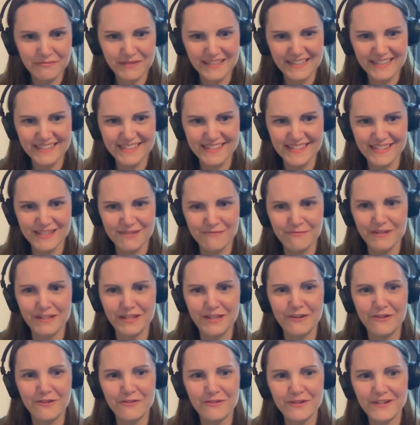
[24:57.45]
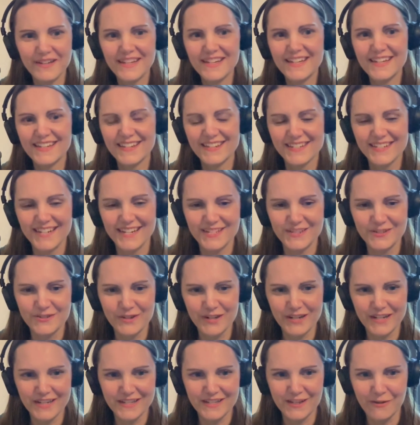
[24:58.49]
because as we know,
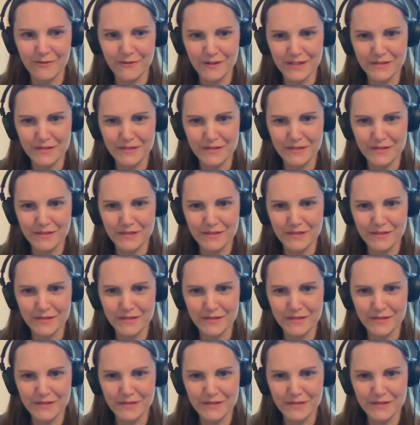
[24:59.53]
Chesterton is always